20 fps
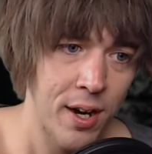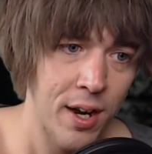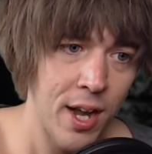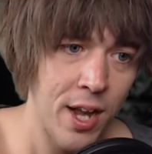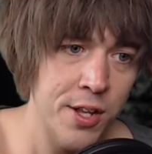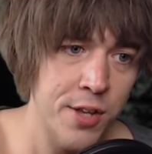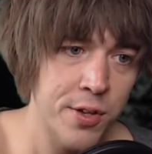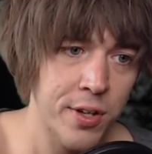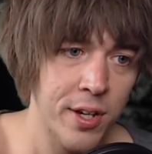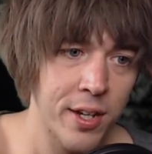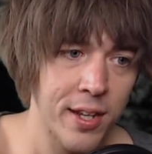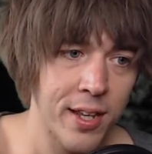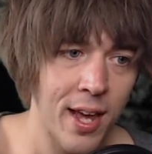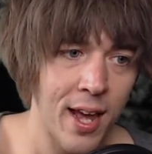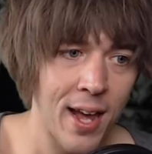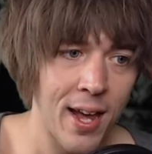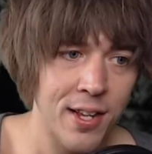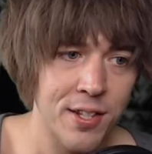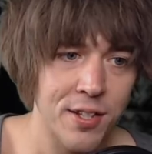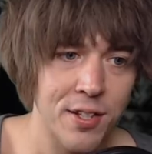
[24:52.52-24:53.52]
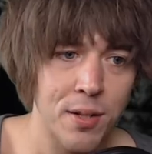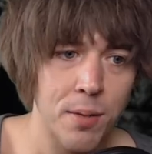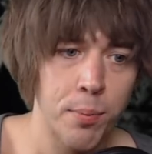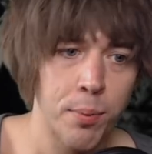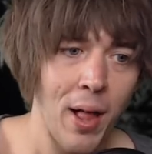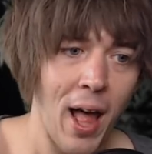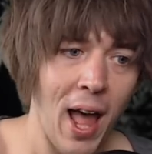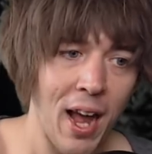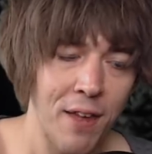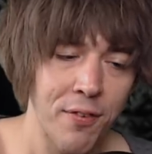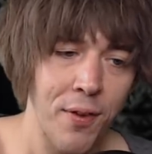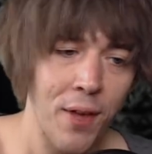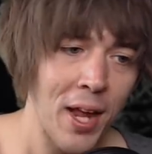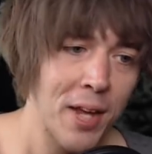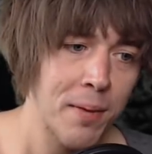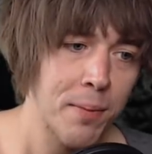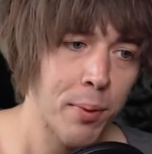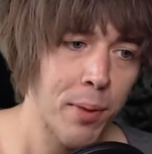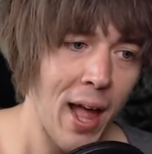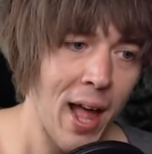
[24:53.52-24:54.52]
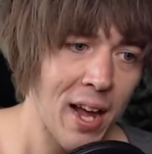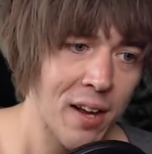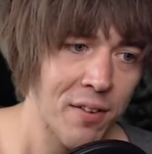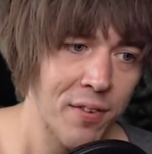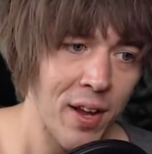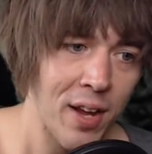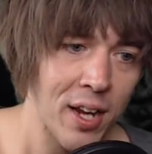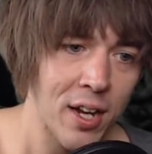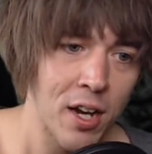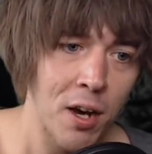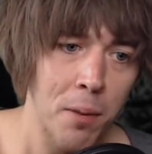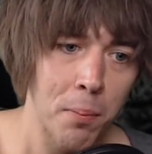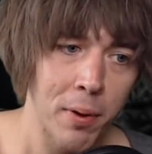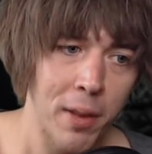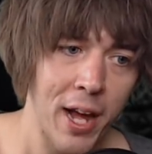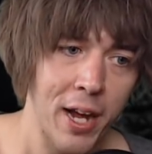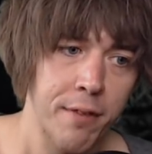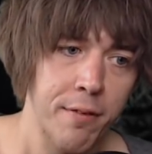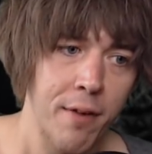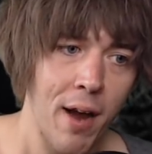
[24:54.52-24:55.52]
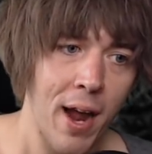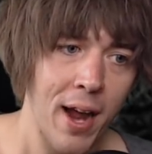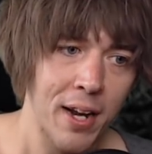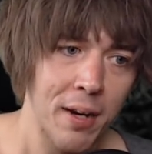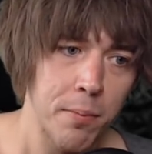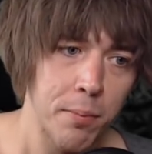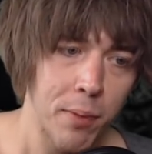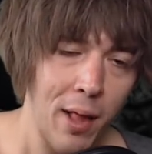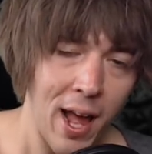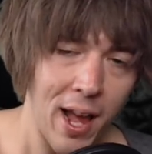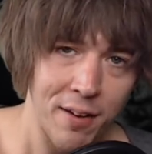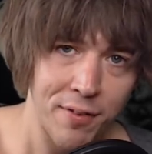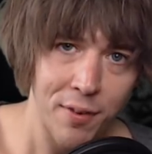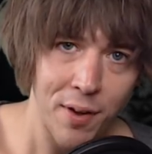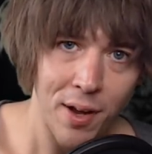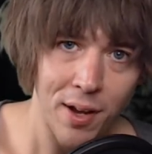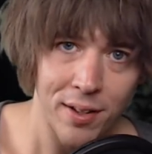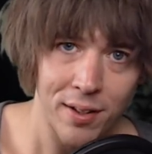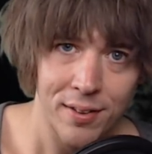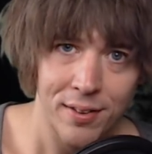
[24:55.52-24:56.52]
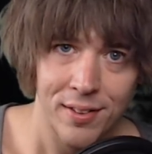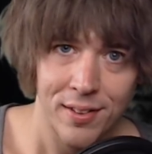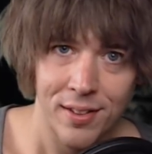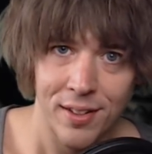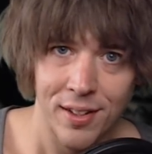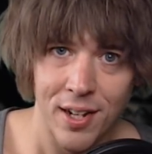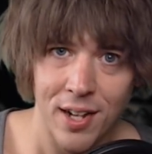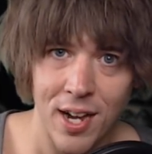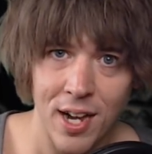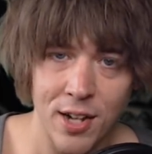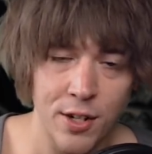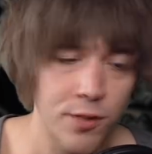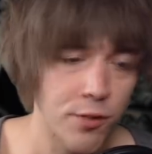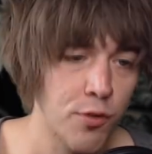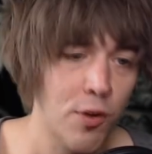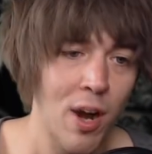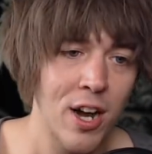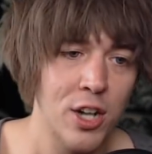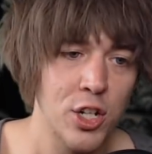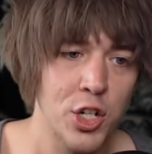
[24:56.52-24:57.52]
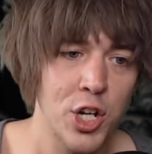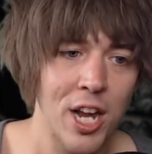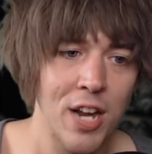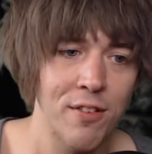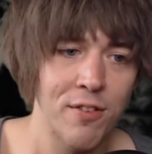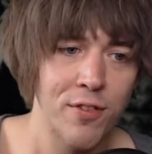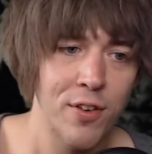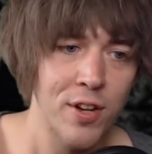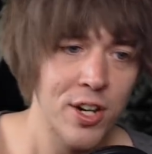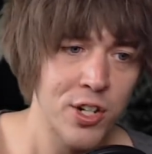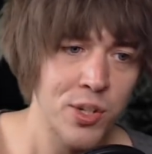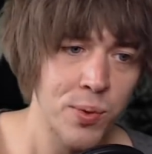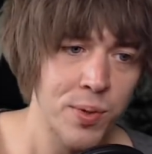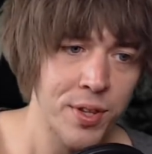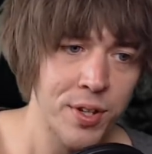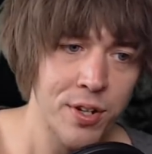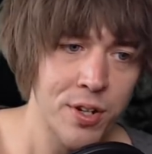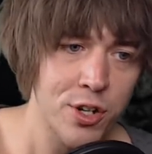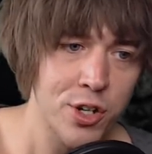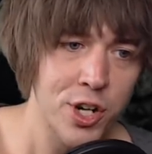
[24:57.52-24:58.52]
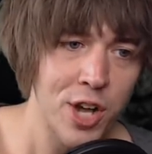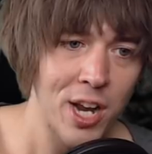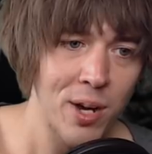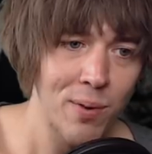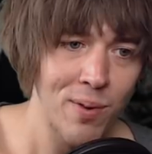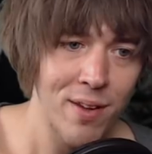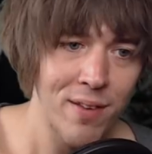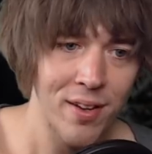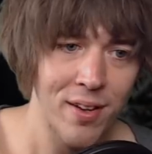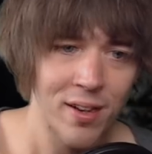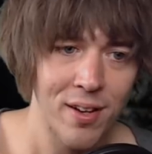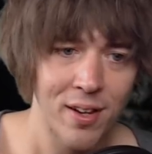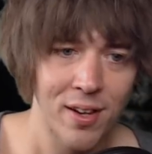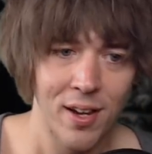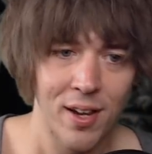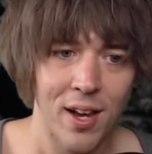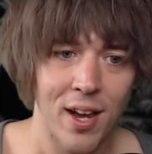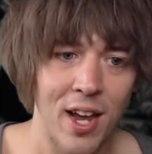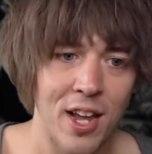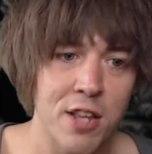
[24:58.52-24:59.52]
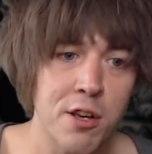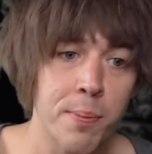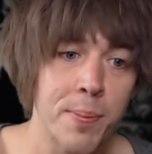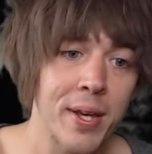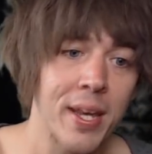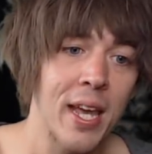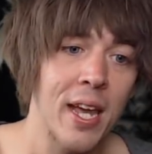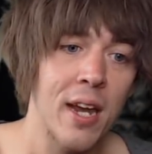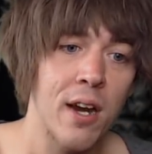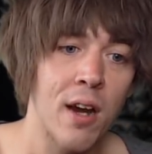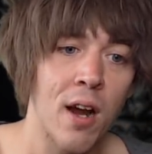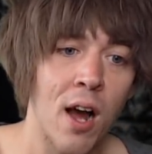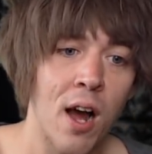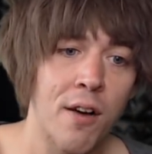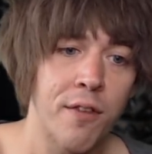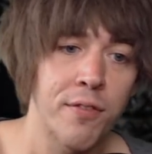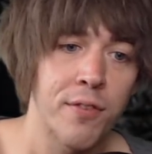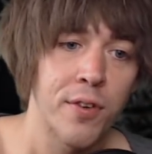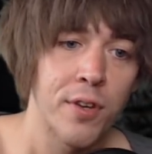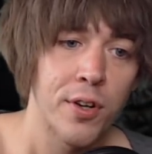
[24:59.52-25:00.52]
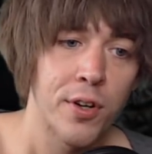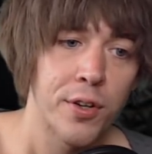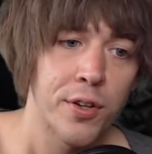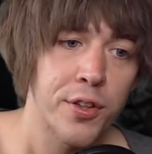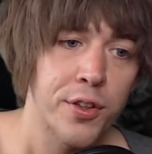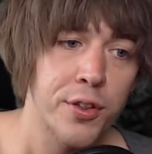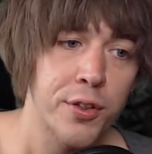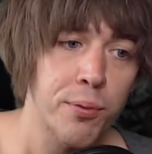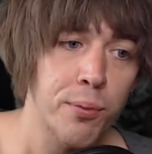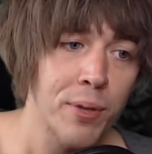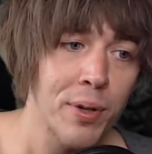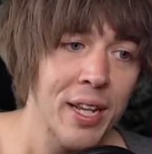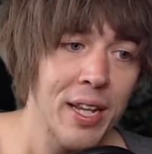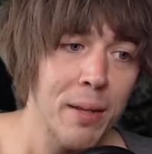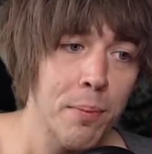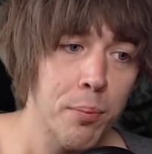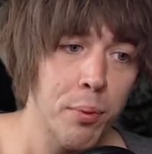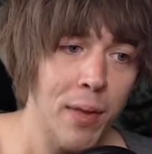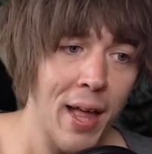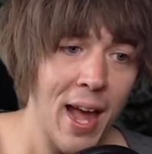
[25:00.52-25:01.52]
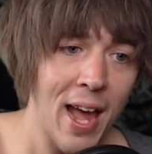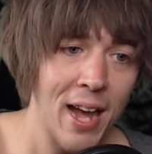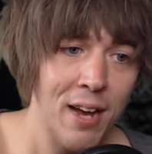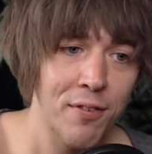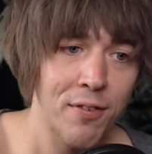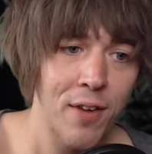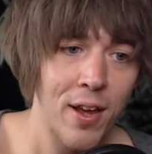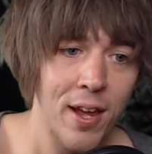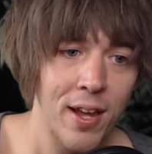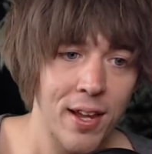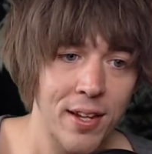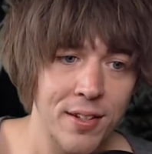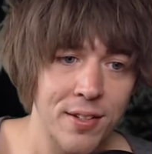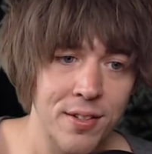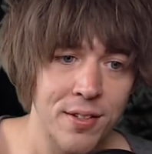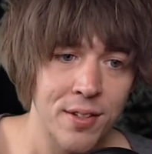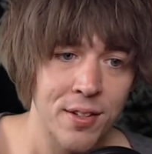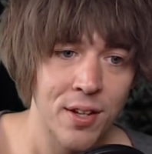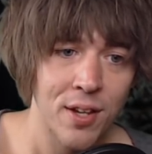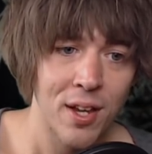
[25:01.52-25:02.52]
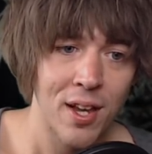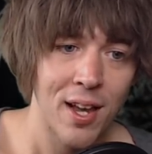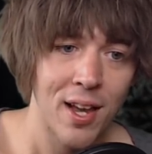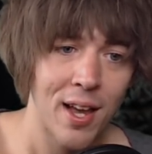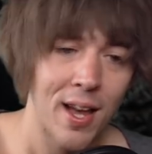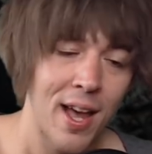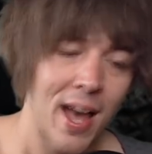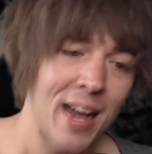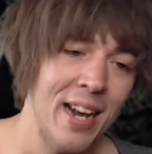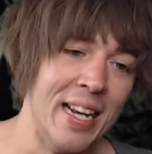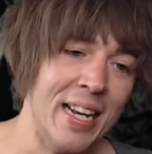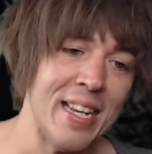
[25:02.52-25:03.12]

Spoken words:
and you can cast Black Fang, come Black Dragon, Black Fang, and try to chain finish with it or chain weave it. You'll be getting off 3 Black Fangs at a